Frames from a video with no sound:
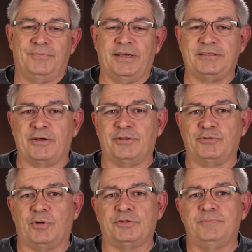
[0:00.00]
that's how
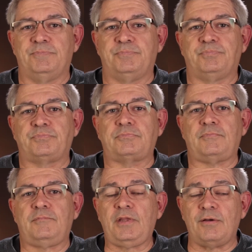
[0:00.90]
this works.
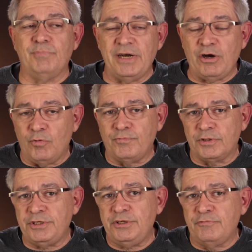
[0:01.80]
But
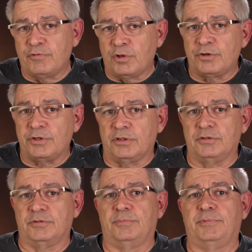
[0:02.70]
hopefully you've learned a
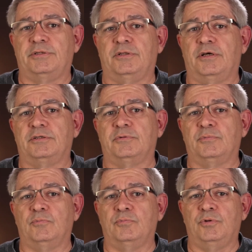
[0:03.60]
little bit along
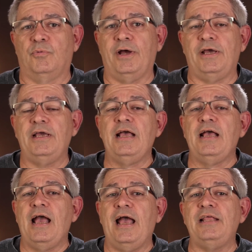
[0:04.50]
the way.
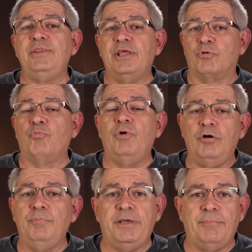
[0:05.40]
And there
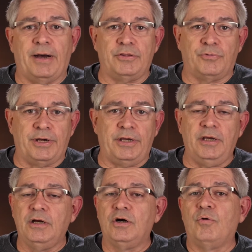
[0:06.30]
will be, by the way,
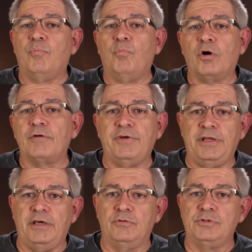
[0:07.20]
more
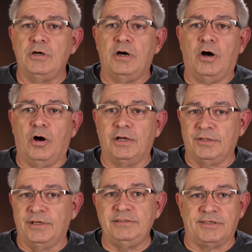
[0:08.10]
videos
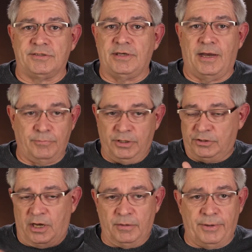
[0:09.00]
on lenses. I'm going to
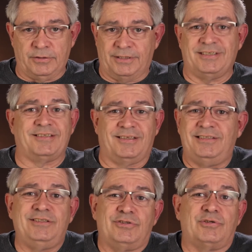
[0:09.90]
talk about lenses.
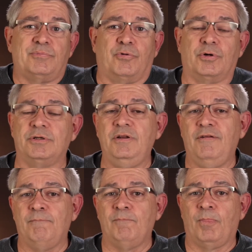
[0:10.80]
Lenses are important.
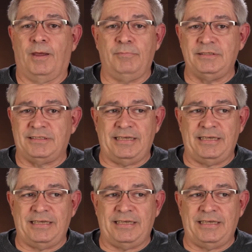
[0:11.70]
I'm not